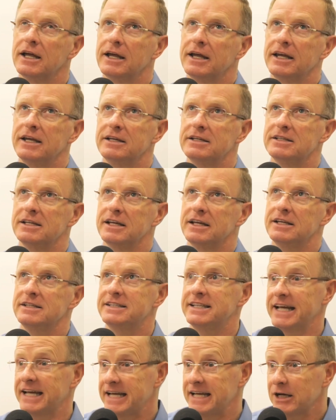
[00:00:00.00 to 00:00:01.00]
He's
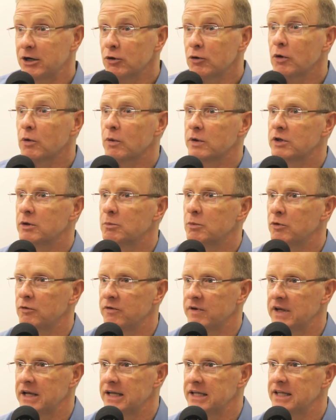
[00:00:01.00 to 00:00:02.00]
he's the hero. Not the a movie,
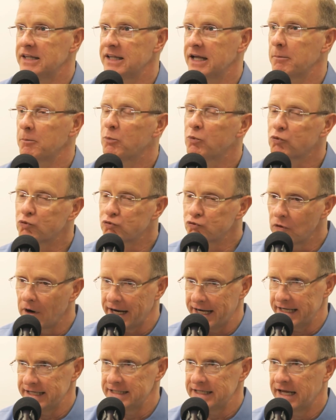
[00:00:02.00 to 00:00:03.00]
team player. Get that.
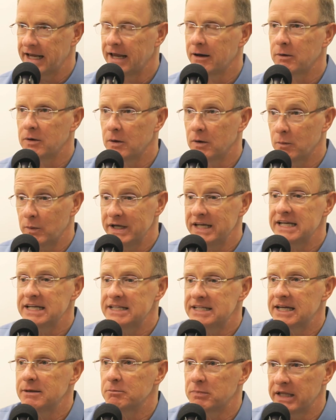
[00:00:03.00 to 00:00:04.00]
Right, and and we
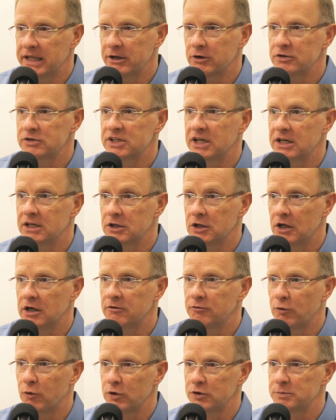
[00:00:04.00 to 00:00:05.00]
need team players in law
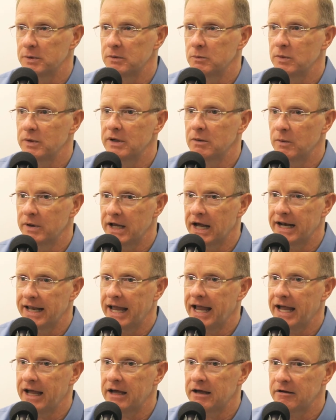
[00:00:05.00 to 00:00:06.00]
enforcement. We we got to
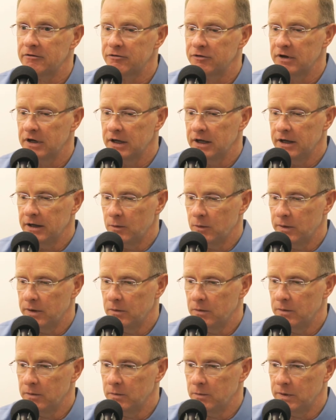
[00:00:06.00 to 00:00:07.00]
have we
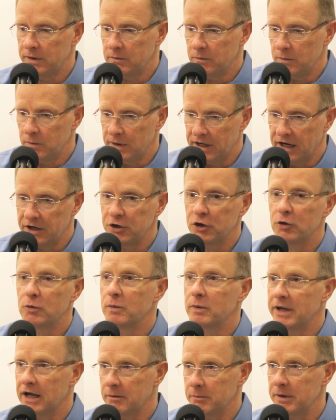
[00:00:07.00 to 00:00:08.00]
we we got to know
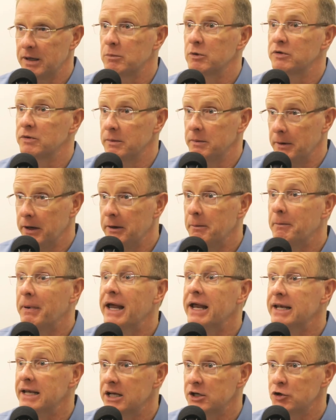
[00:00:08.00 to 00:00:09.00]
we got to be able to, to,
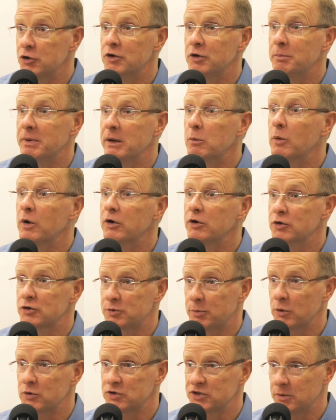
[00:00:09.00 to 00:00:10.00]
depend on you to be where you're
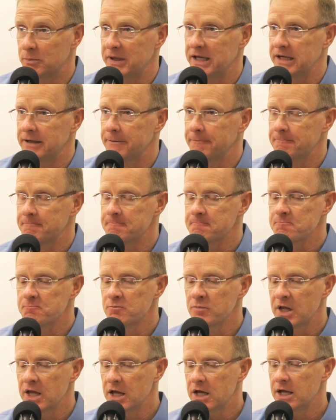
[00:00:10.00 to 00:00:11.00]
supposed to be. Yeah,
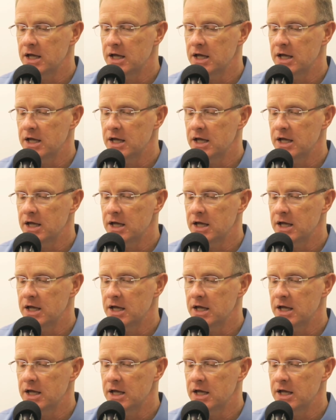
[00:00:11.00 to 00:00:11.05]
yeah.